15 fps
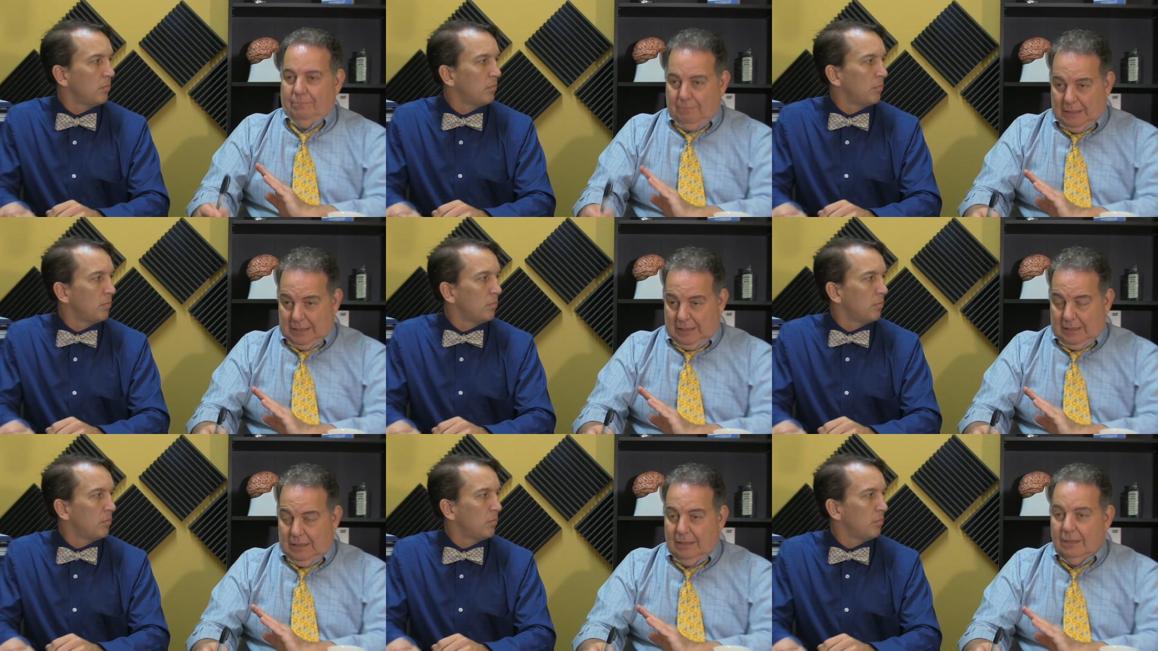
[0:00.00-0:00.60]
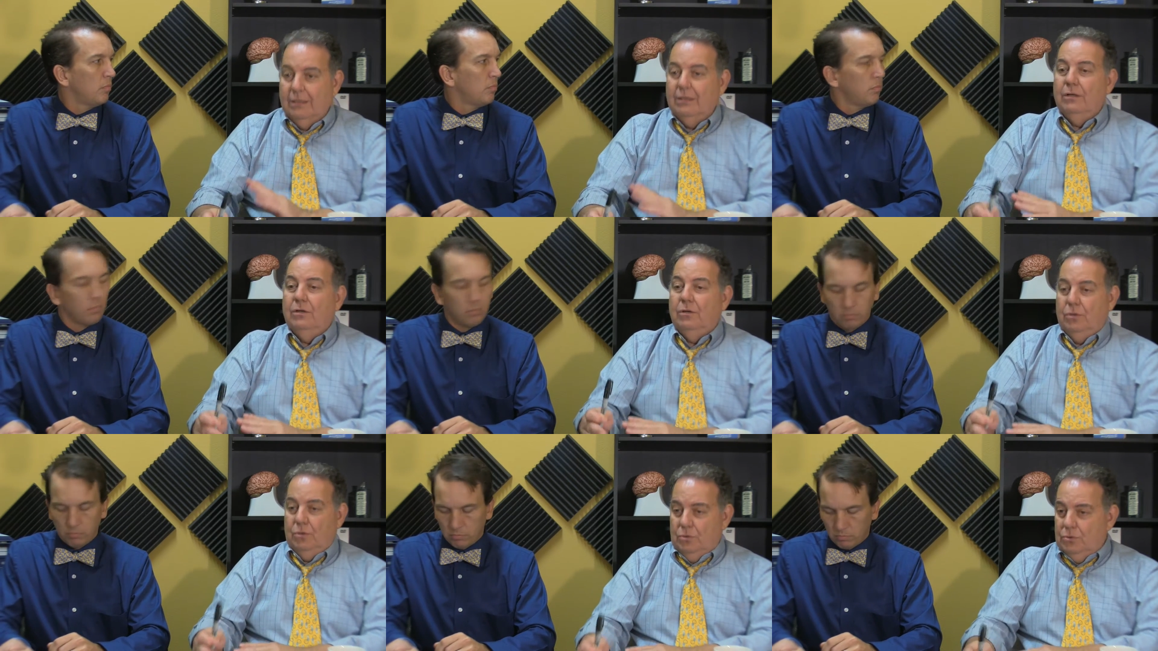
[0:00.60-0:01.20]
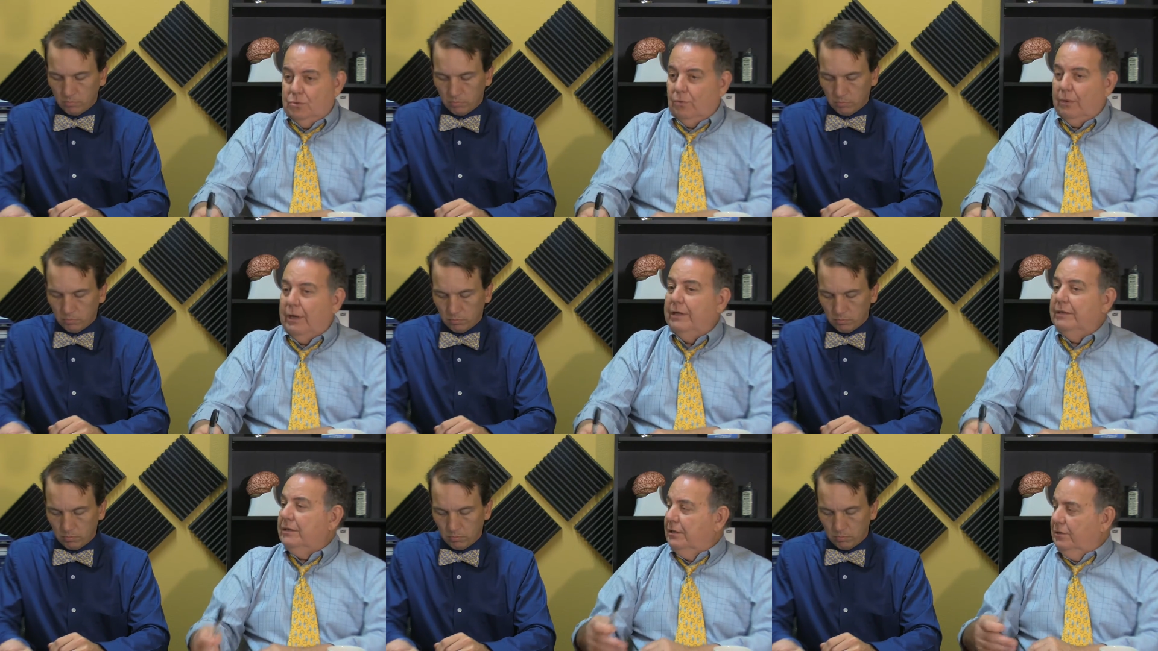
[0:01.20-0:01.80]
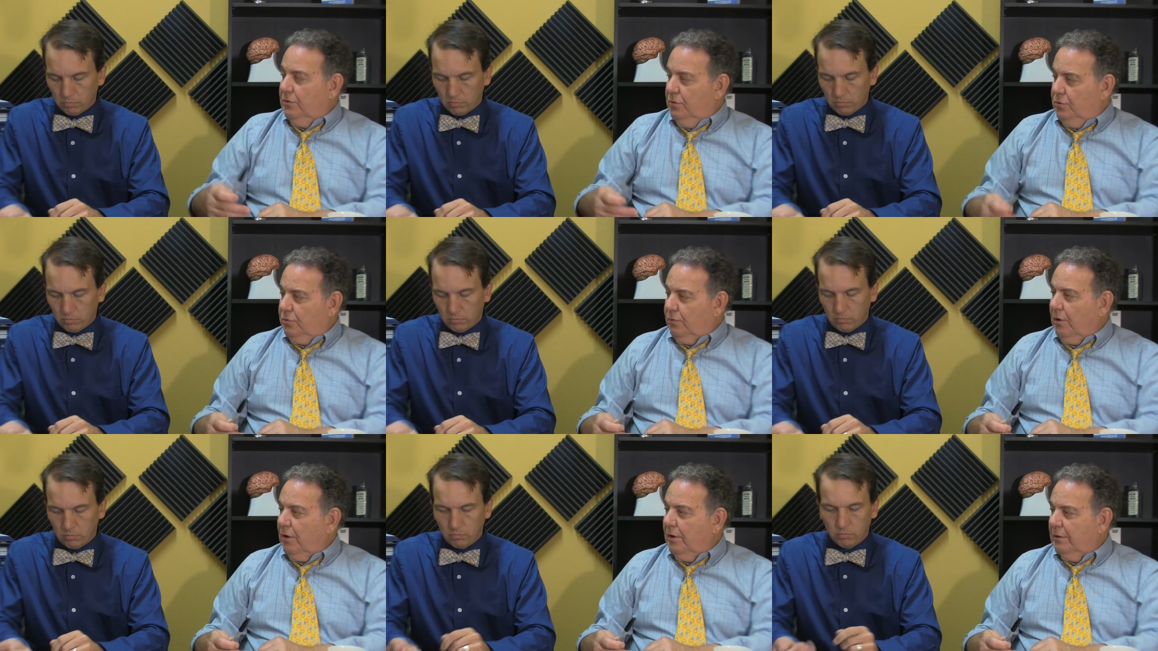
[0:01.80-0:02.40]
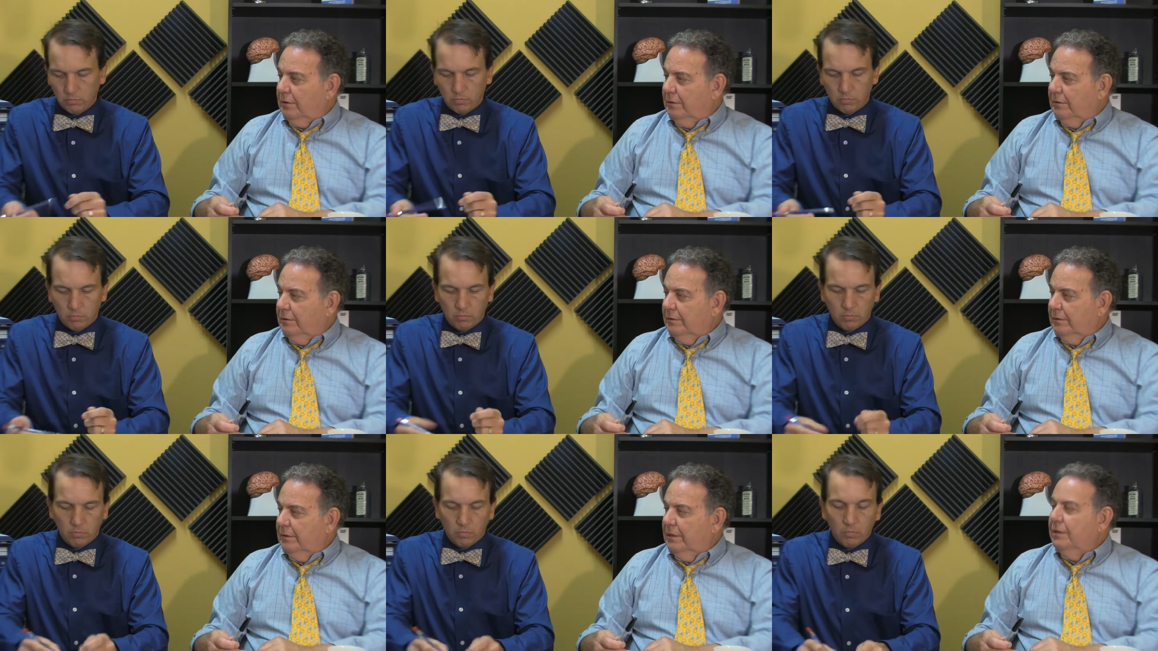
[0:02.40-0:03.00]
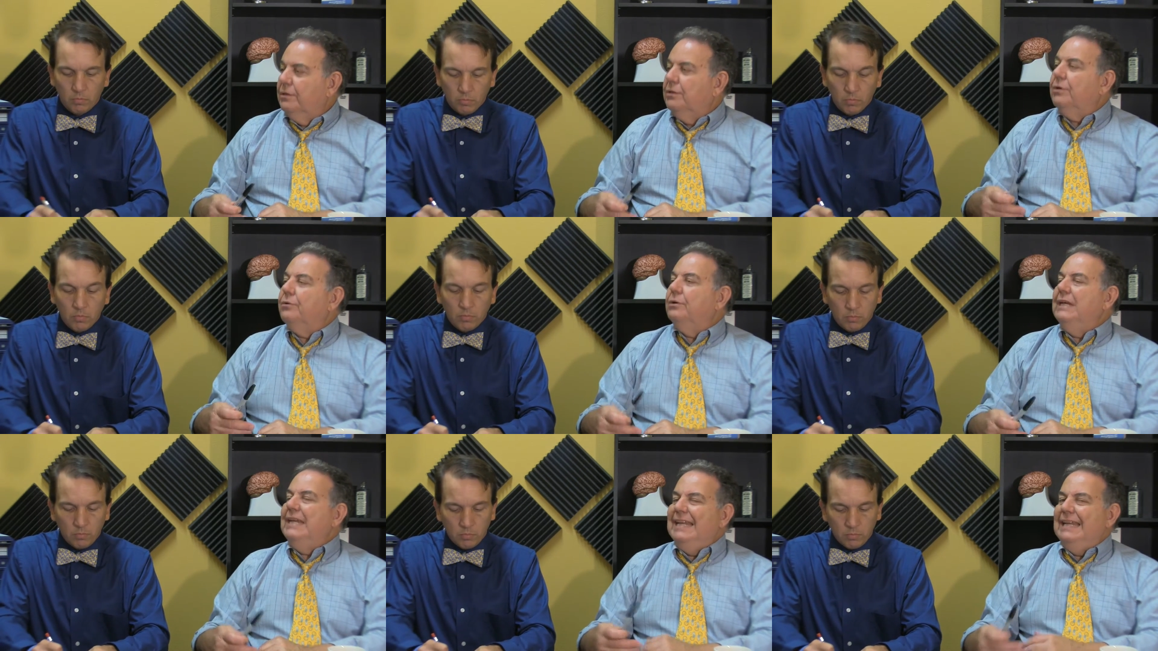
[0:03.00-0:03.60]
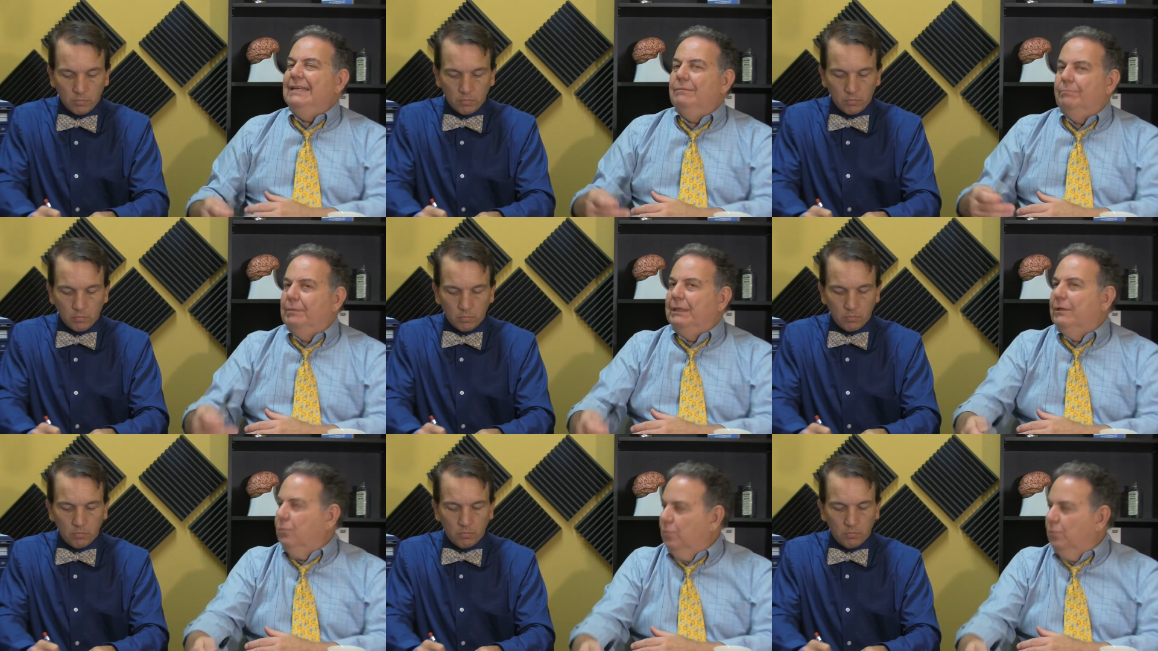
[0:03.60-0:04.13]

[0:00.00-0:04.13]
Speaker 1: be who's right and who's wrong. There needn't be a